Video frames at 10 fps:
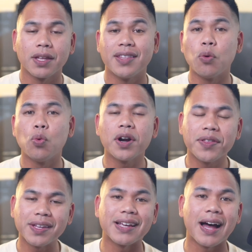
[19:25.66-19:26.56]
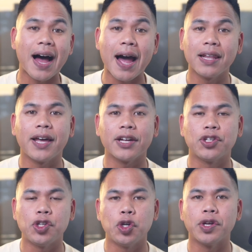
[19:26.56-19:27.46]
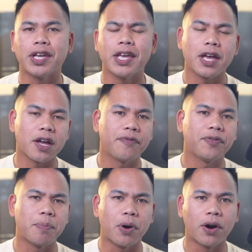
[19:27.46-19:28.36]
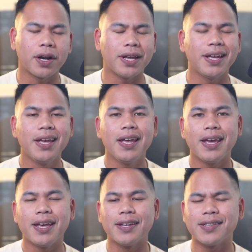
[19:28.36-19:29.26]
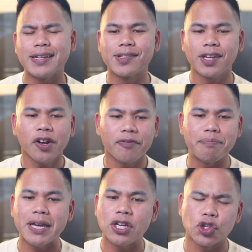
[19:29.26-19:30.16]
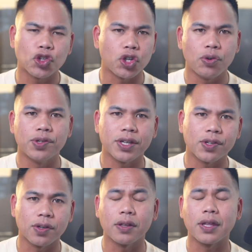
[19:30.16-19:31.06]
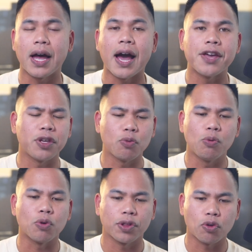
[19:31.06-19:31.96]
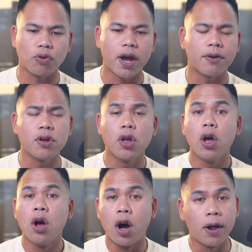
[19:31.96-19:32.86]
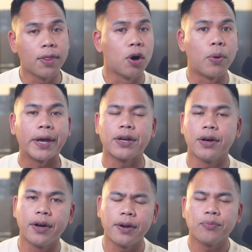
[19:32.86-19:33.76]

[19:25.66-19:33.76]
Now, one of the things that I like to do to kick off the party is, instead of me just choosing a song that I think will work the crowd, although I could,